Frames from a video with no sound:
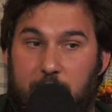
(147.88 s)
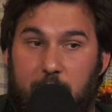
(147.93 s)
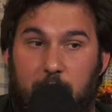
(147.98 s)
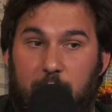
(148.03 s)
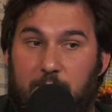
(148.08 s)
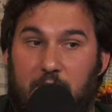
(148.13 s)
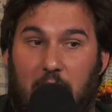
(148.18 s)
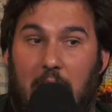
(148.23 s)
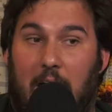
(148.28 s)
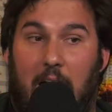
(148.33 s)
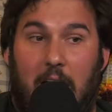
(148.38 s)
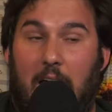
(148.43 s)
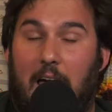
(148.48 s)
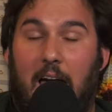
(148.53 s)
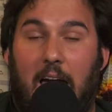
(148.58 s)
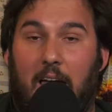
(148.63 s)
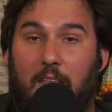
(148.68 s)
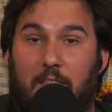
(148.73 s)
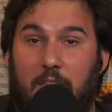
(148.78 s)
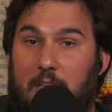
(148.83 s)

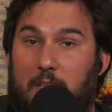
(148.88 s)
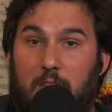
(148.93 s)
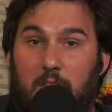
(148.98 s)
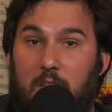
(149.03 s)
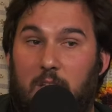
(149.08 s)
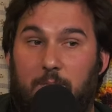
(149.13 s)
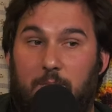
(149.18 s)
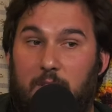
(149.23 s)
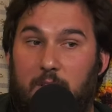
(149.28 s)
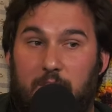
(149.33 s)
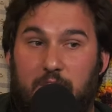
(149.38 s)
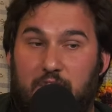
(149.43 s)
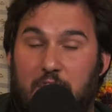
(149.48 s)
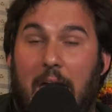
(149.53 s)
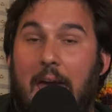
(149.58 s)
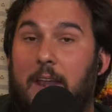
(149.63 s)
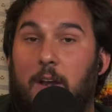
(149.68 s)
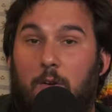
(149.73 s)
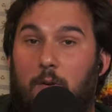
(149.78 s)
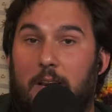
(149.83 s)
hot, like the
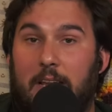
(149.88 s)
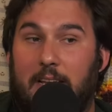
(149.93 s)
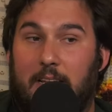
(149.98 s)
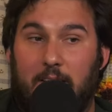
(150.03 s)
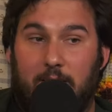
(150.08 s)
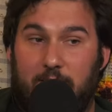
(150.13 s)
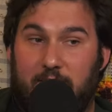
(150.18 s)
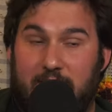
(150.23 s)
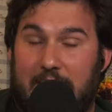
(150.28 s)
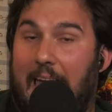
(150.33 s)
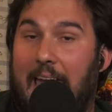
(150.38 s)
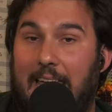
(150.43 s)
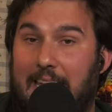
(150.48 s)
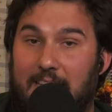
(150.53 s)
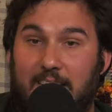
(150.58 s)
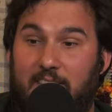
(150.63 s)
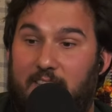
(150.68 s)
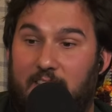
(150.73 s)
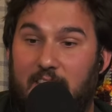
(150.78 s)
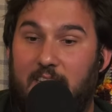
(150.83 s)
shattering
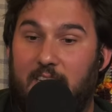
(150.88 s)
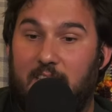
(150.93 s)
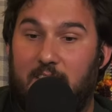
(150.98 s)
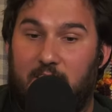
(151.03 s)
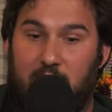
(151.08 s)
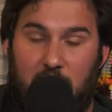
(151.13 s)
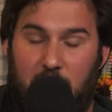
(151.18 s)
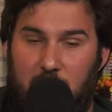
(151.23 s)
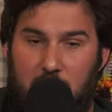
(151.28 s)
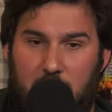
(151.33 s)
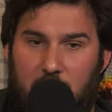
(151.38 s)
sadnesses and the